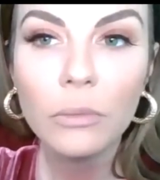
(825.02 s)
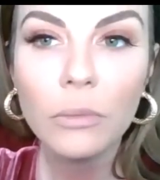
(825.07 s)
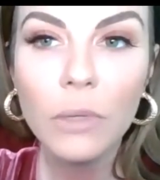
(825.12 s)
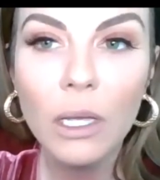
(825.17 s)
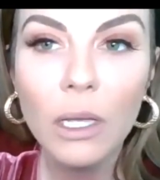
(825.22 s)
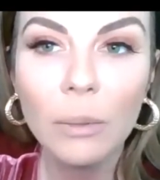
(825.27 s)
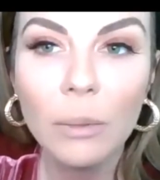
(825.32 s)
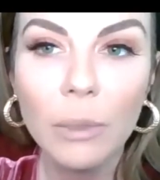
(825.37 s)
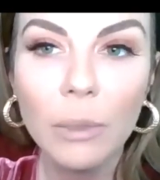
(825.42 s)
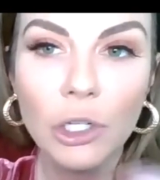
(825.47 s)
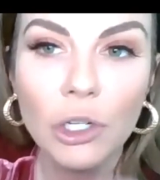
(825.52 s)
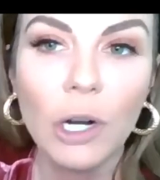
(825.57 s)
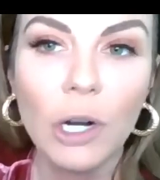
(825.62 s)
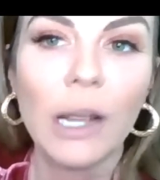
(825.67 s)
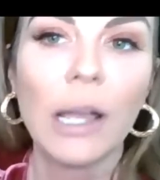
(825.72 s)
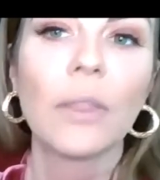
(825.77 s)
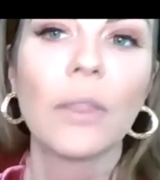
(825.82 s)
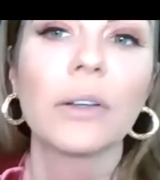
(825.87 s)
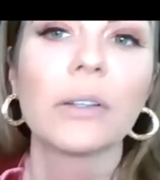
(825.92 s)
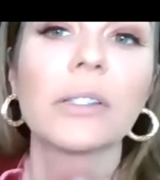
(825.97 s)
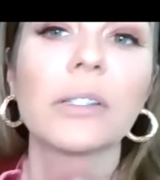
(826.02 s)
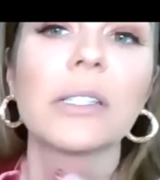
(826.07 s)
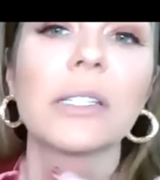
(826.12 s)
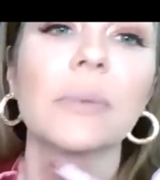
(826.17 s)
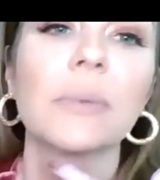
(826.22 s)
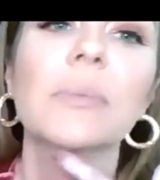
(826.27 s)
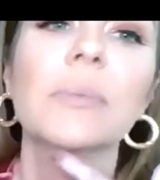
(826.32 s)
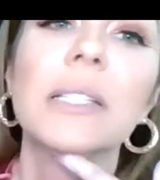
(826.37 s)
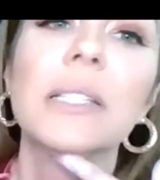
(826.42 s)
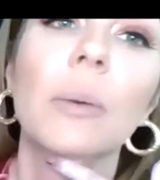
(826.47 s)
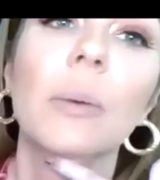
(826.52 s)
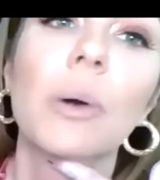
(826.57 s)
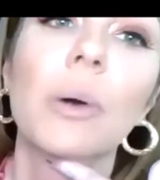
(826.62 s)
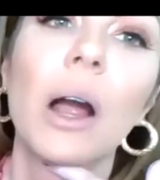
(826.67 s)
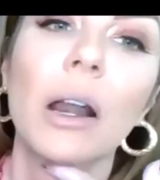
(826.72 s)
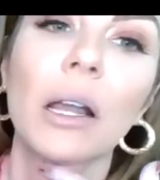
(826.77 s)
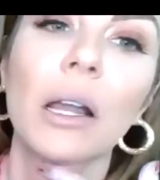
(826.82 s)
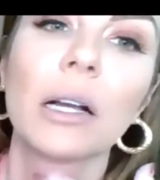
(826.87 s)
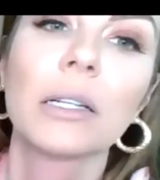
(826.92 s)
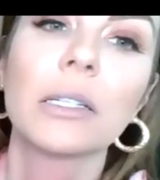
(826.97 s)
and I'm going to try out their stem cell
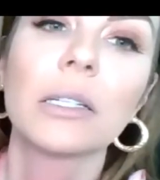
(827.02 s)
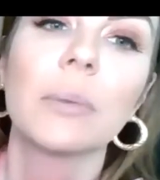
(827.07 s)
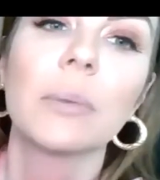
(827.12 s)
product.